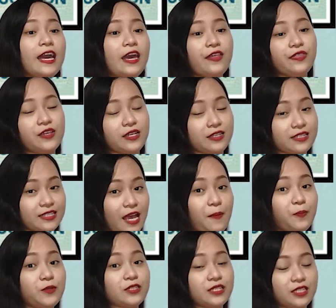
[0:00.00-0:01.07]
and the
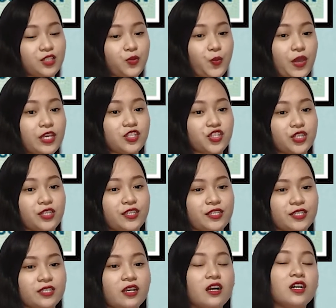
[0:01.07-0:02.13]
example situations.
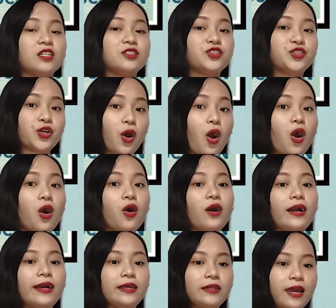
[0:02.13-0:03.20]

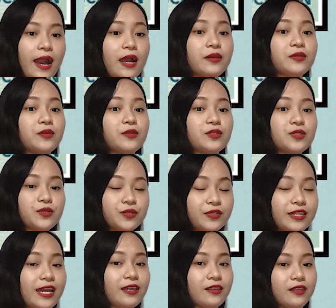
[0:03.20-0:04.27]
Draw an arrow to
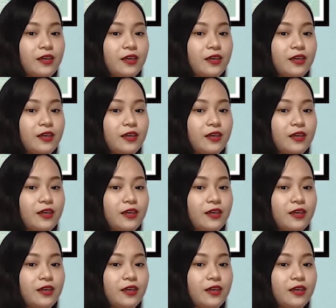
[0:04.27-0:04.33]
connect